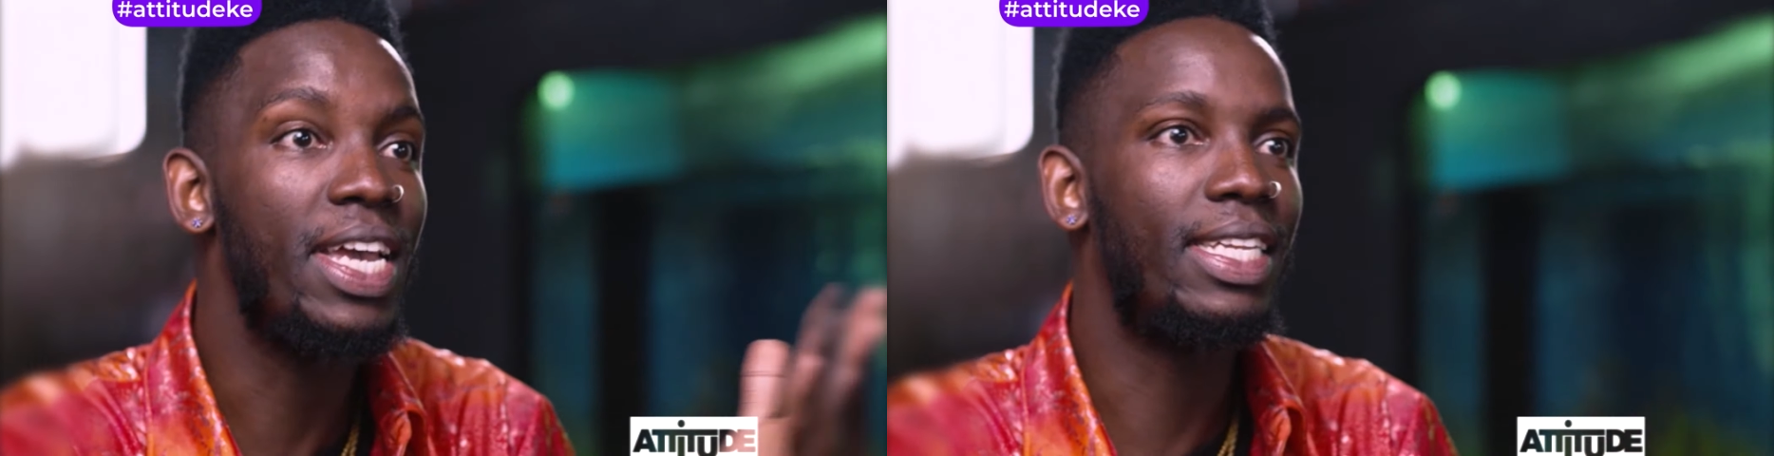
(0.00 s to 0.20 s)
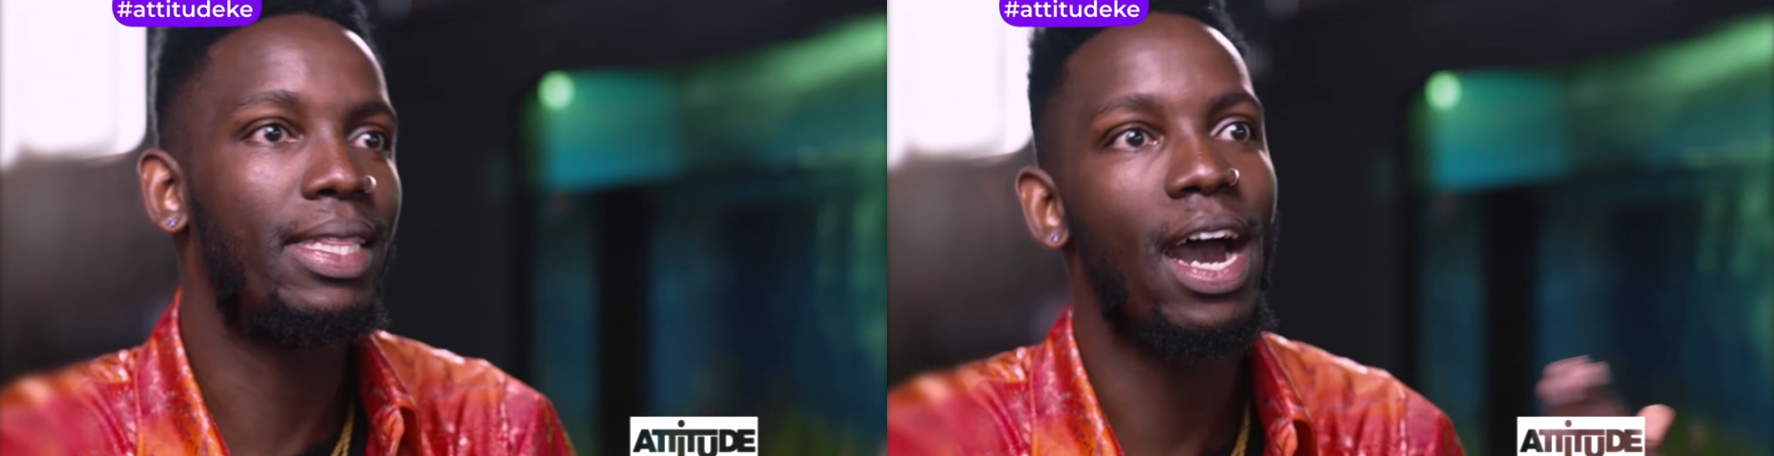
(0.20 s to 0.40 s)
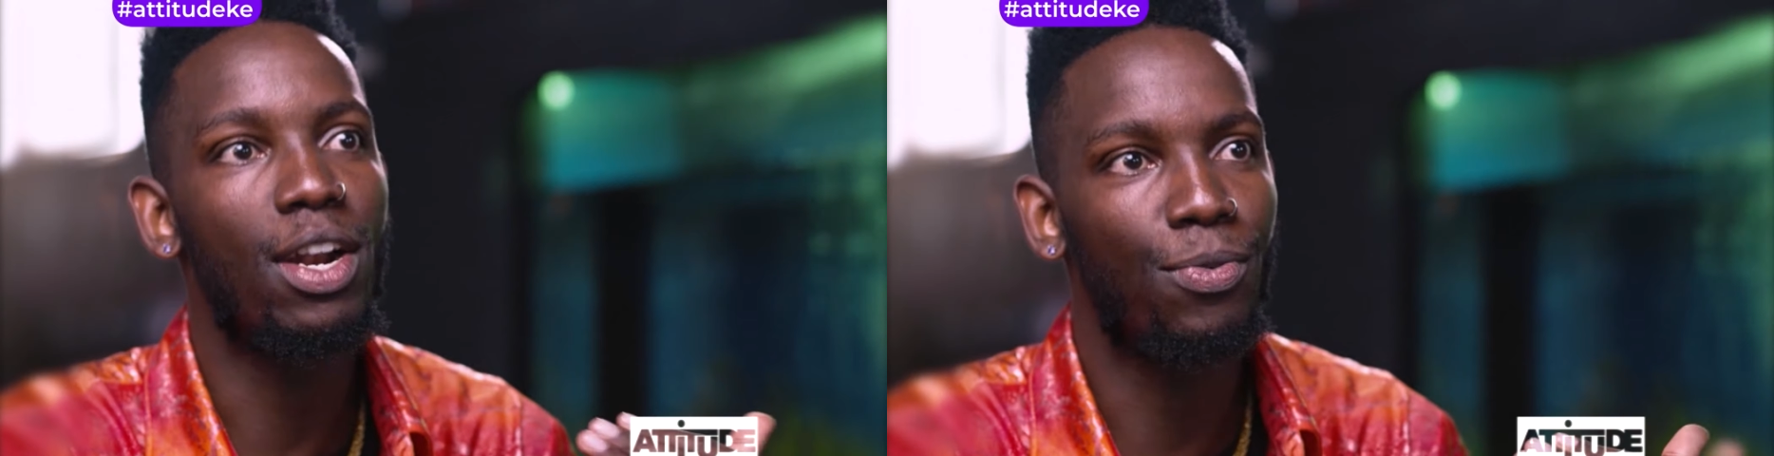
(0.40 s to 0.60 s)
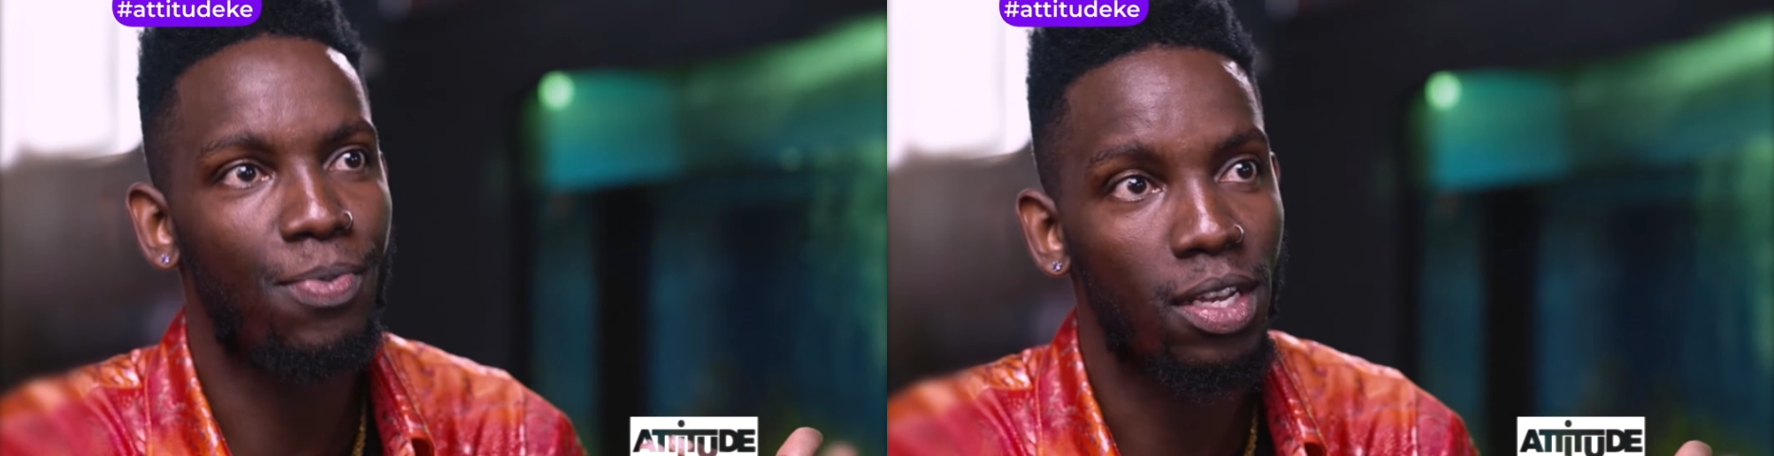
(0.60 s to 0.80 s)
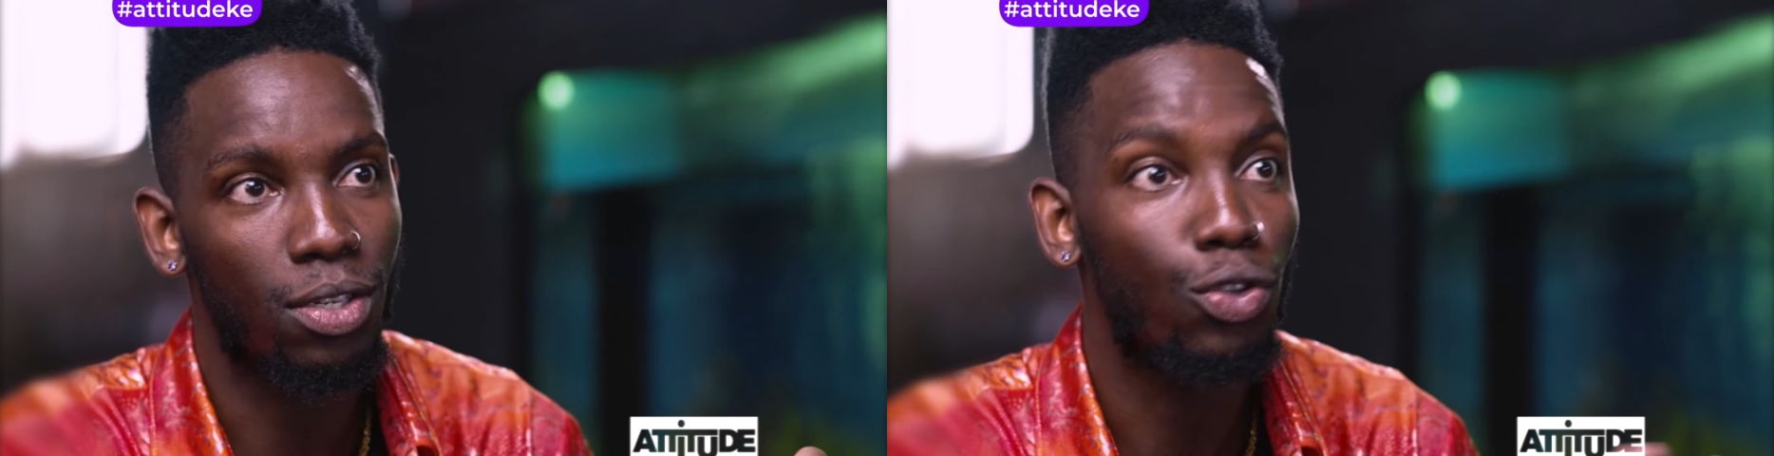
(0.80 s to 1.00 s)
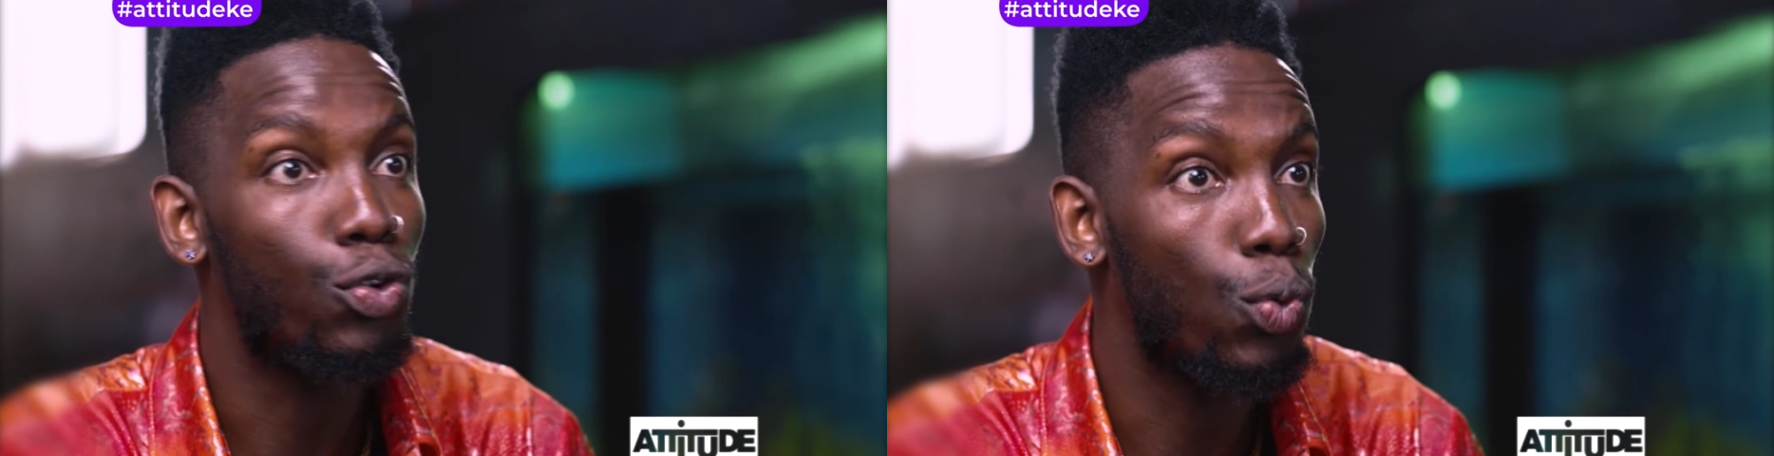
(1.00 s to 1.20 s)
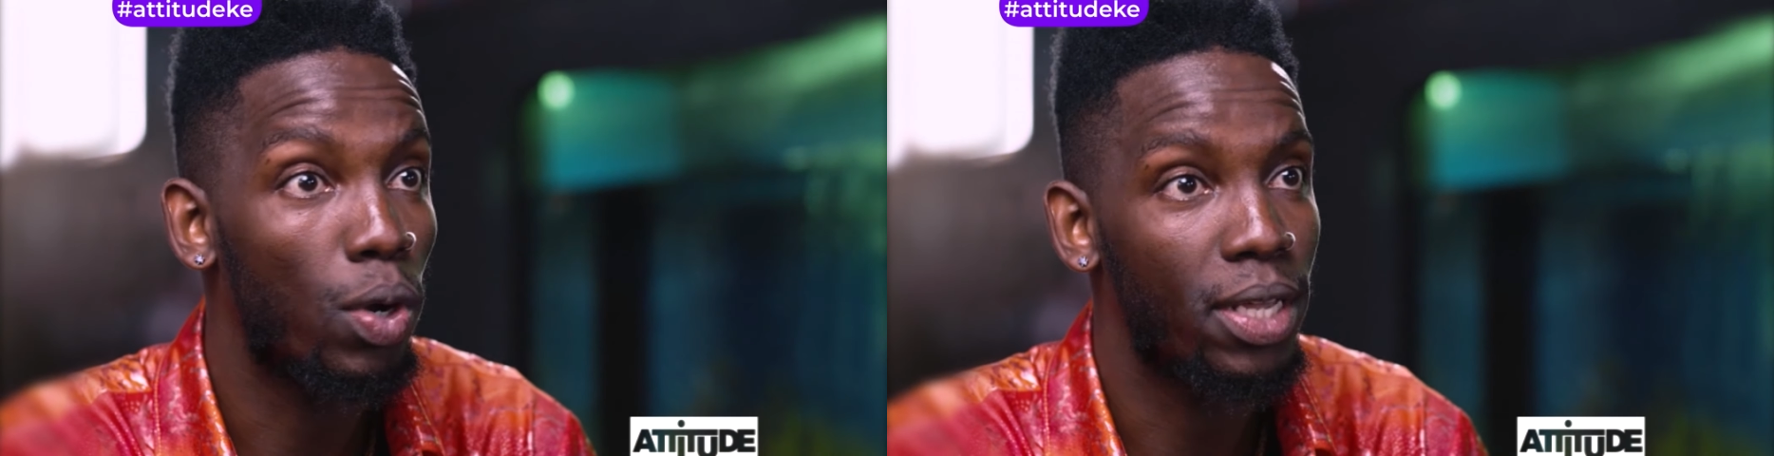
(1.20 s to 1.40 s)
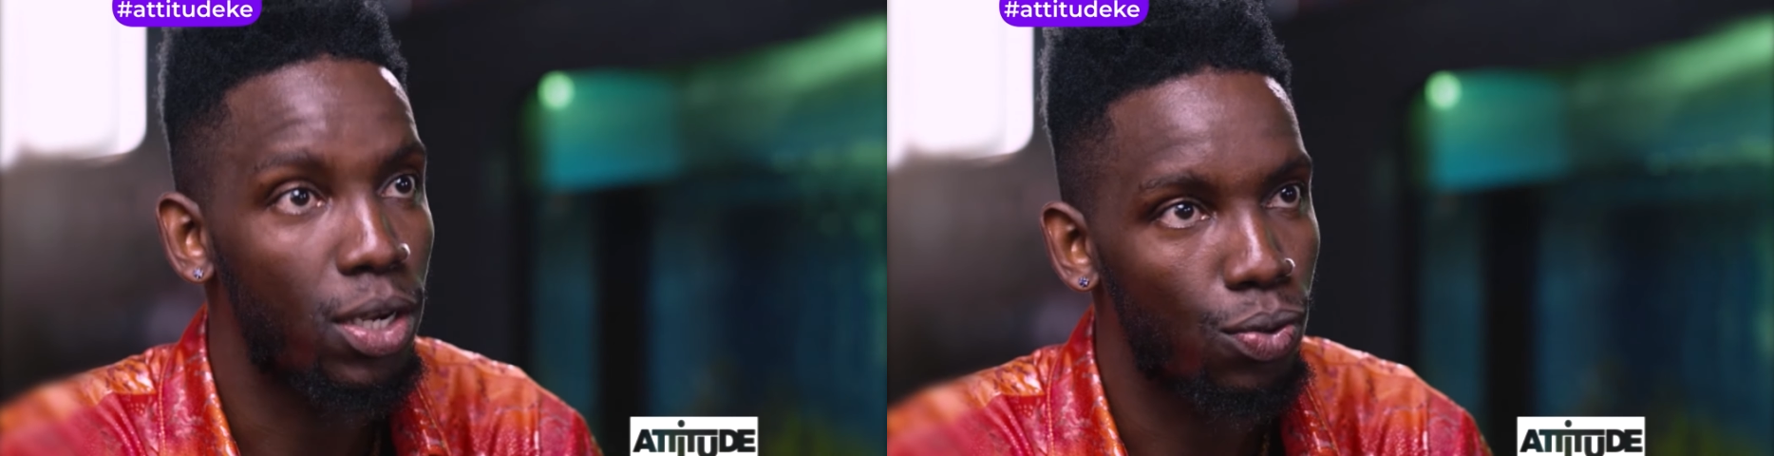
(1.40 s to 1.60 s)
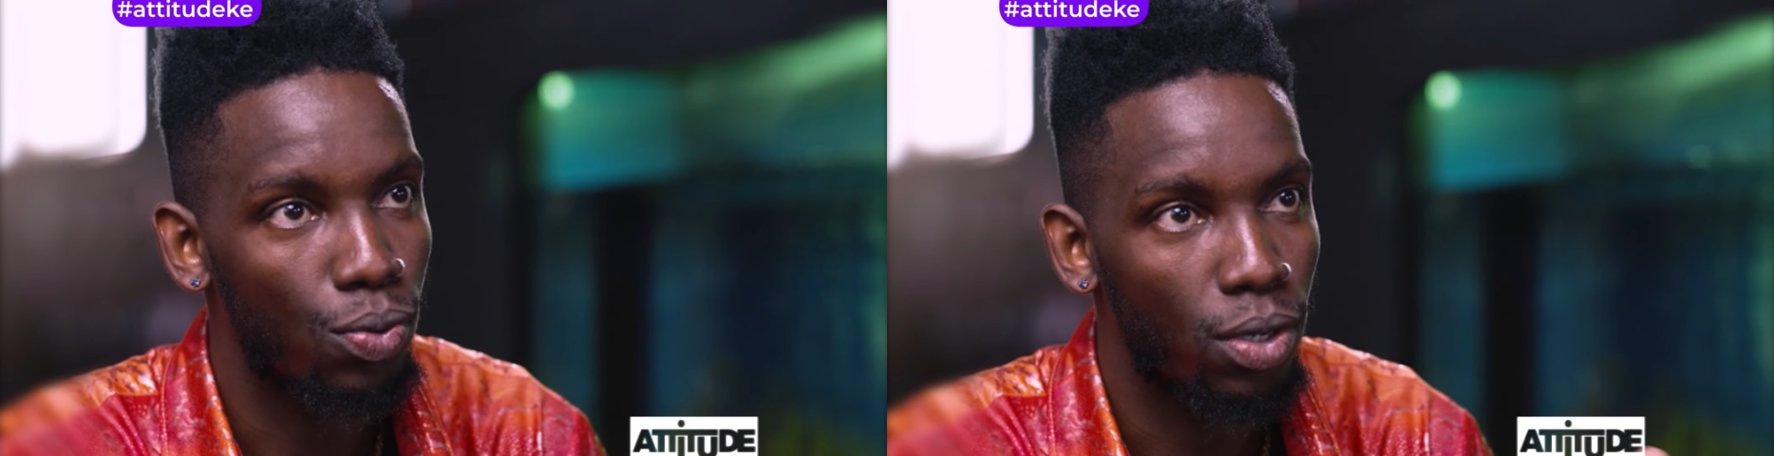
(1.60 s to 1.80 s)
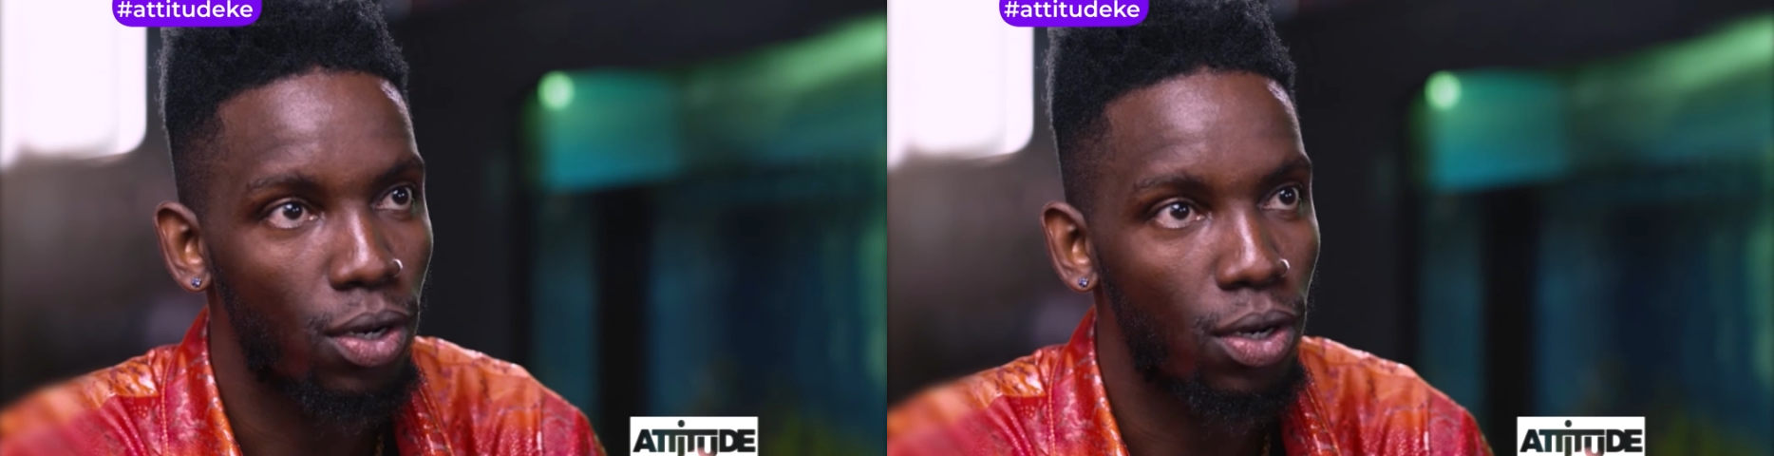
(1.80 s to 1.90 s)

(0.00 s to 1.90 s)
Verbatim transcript: heat they had to face to do what they do.